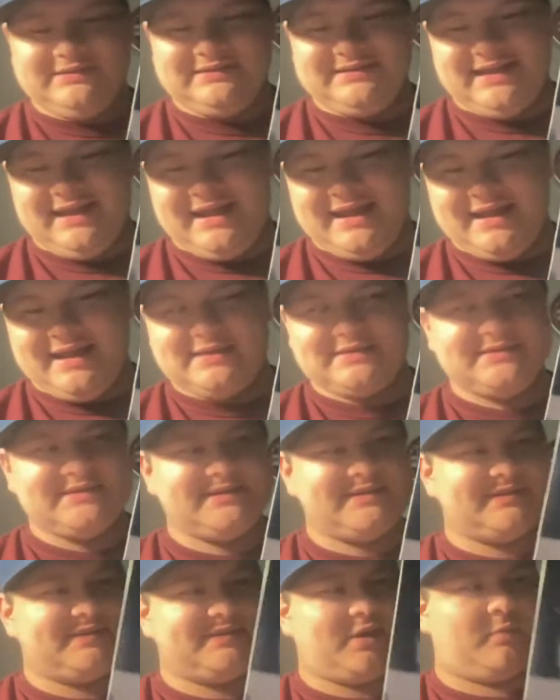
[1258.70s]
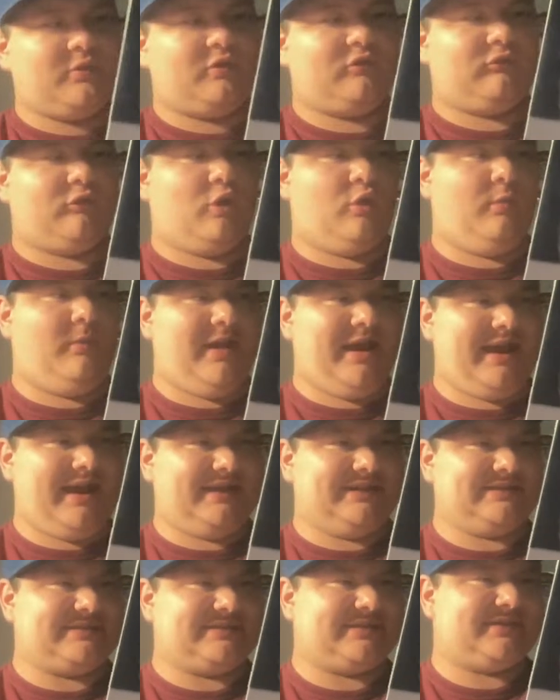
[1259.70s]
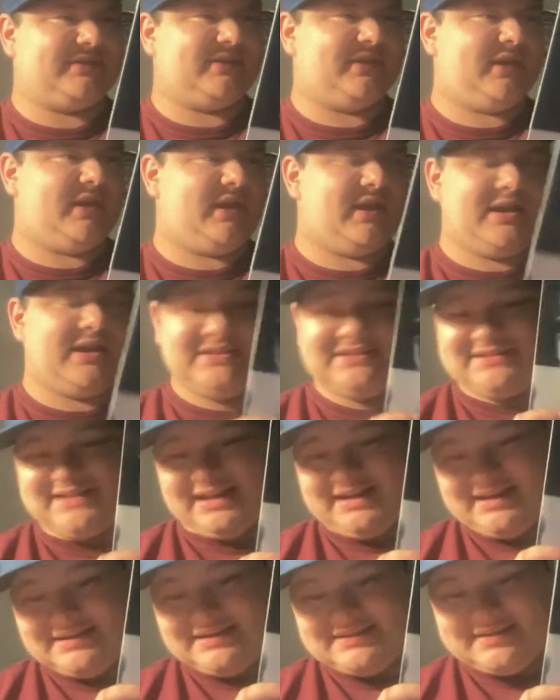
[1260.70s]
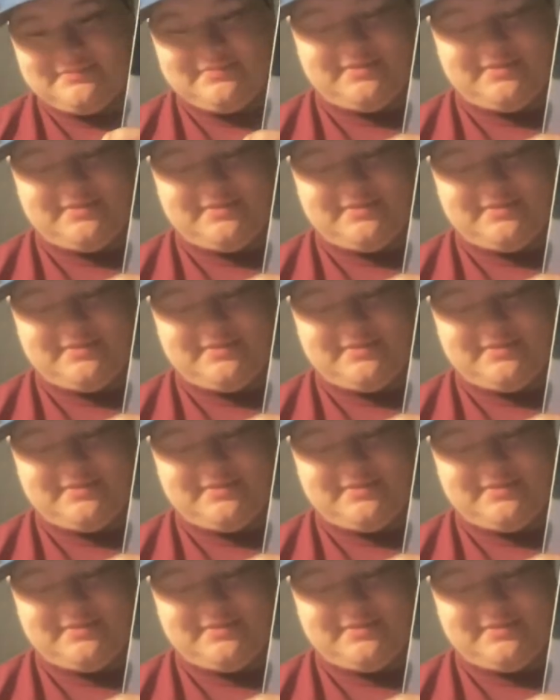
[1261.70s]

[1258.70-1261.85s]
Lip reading: Dance, Summer Romance, Send It to